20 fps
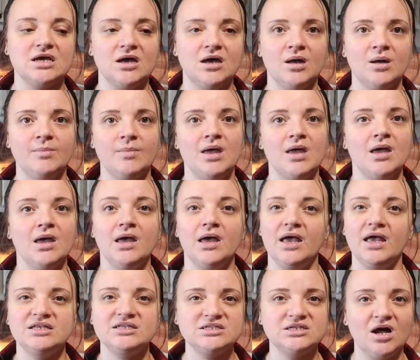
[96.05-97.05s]
Um,
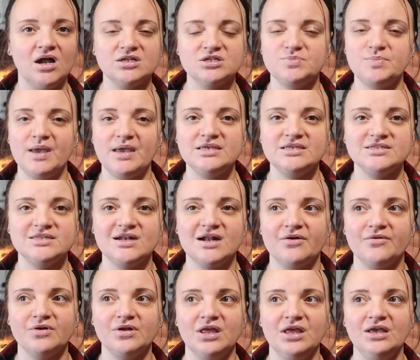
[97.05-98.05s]
it's not a space that
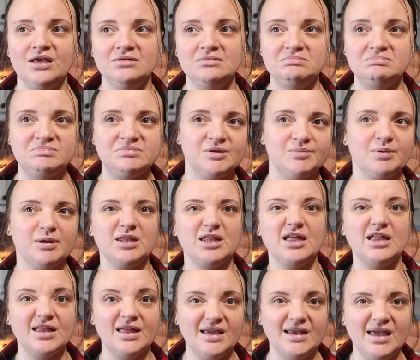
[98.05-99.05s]
I really
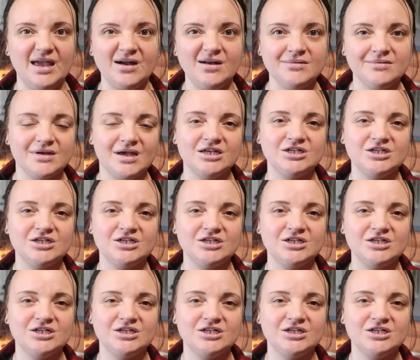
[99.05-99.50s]
typically clean out.